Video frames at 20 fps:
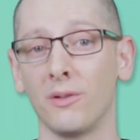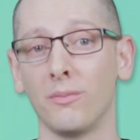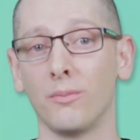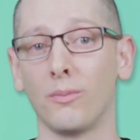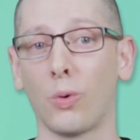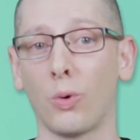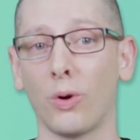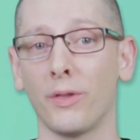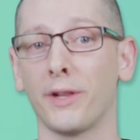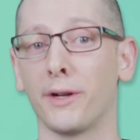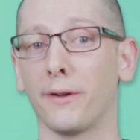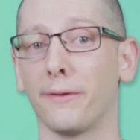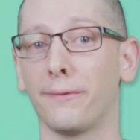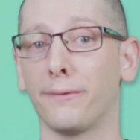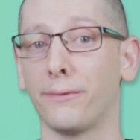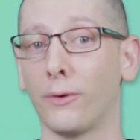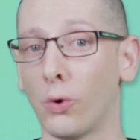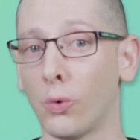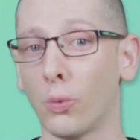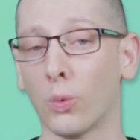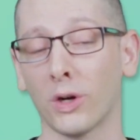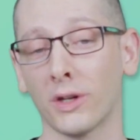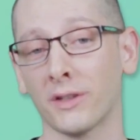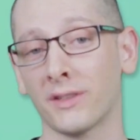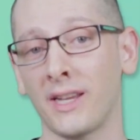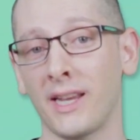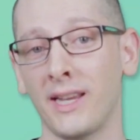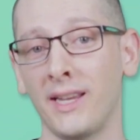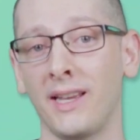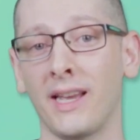you more than a full
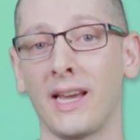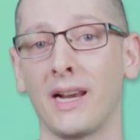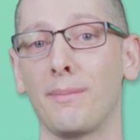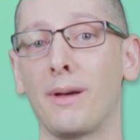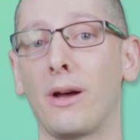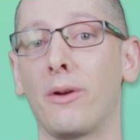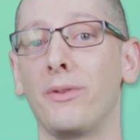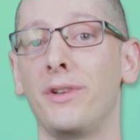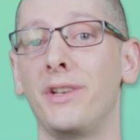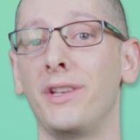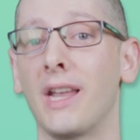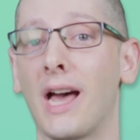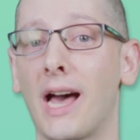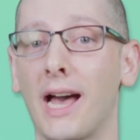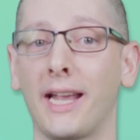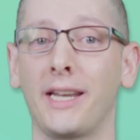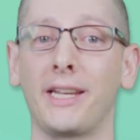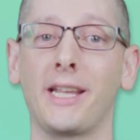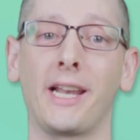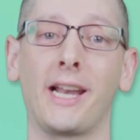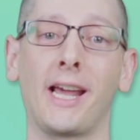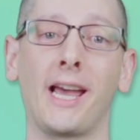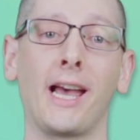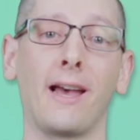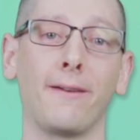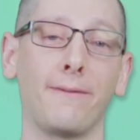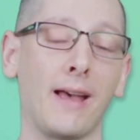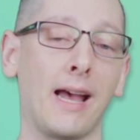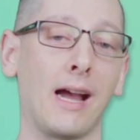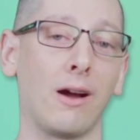workday at about
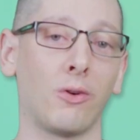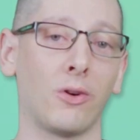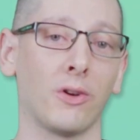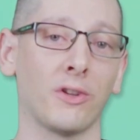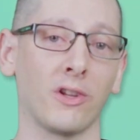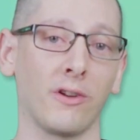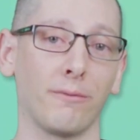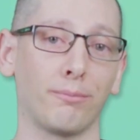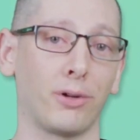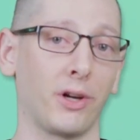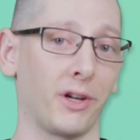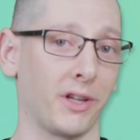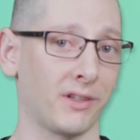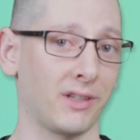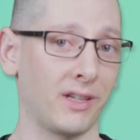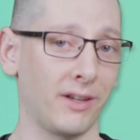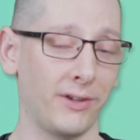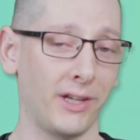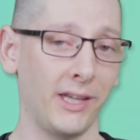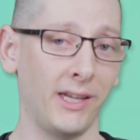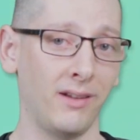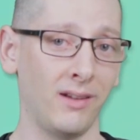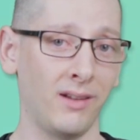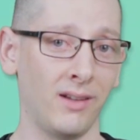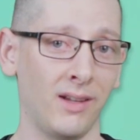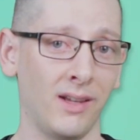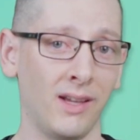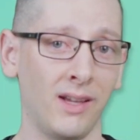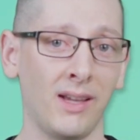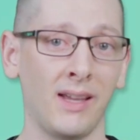9.5 hours of productivity
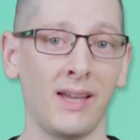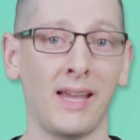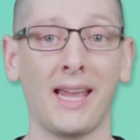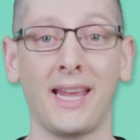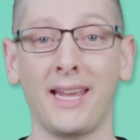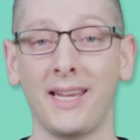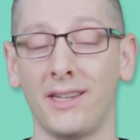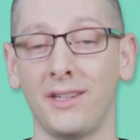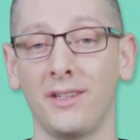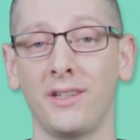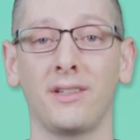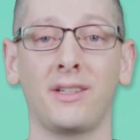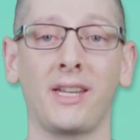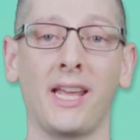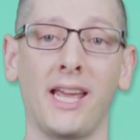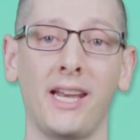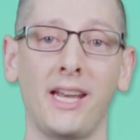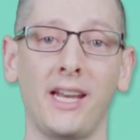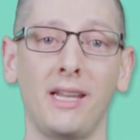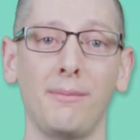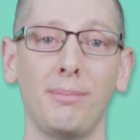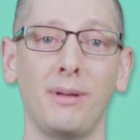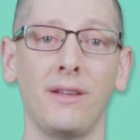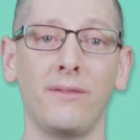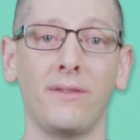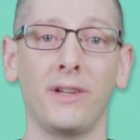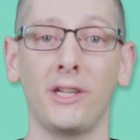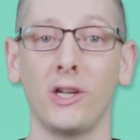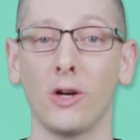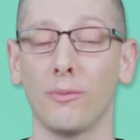and 1080p
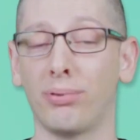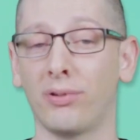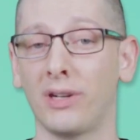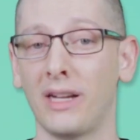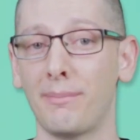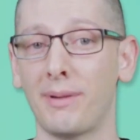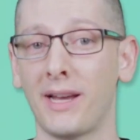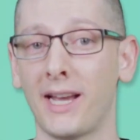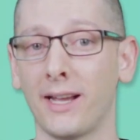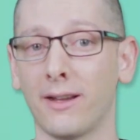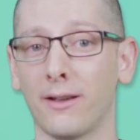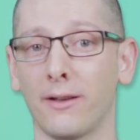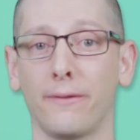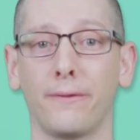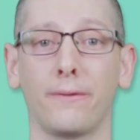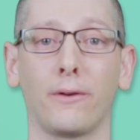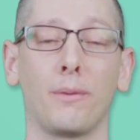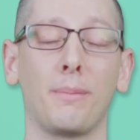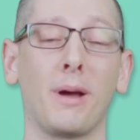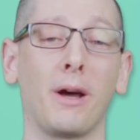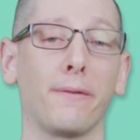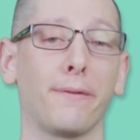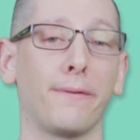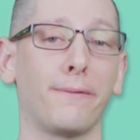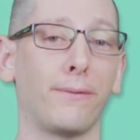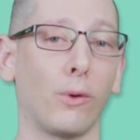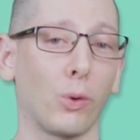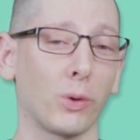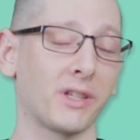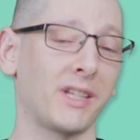video playback for about
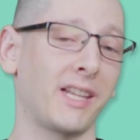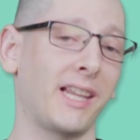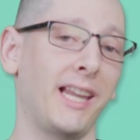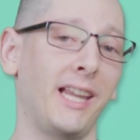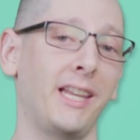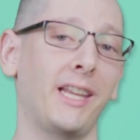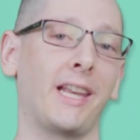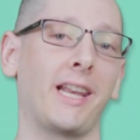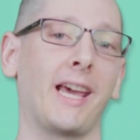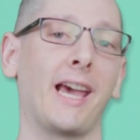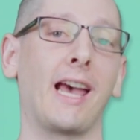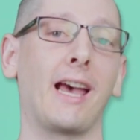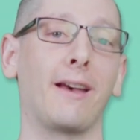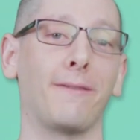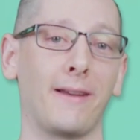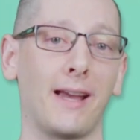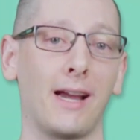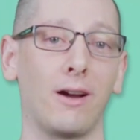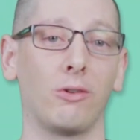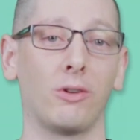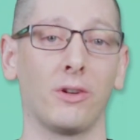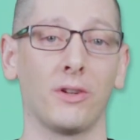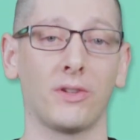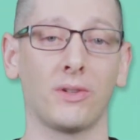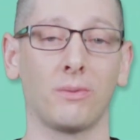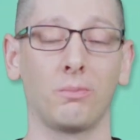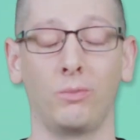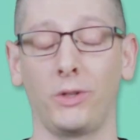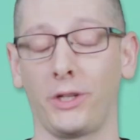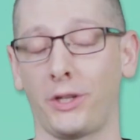14.5
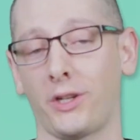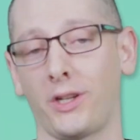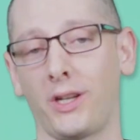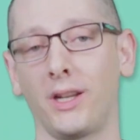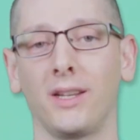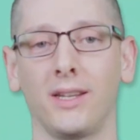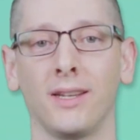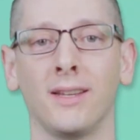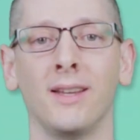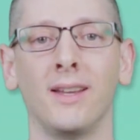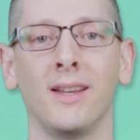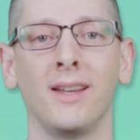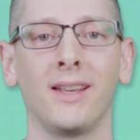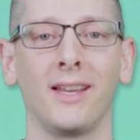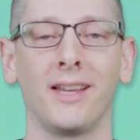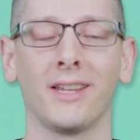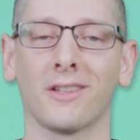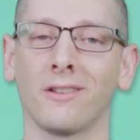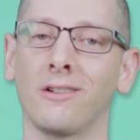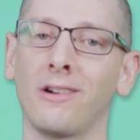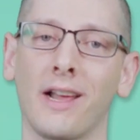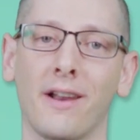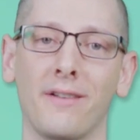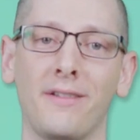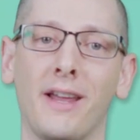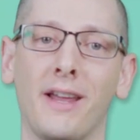hours, which is a lot of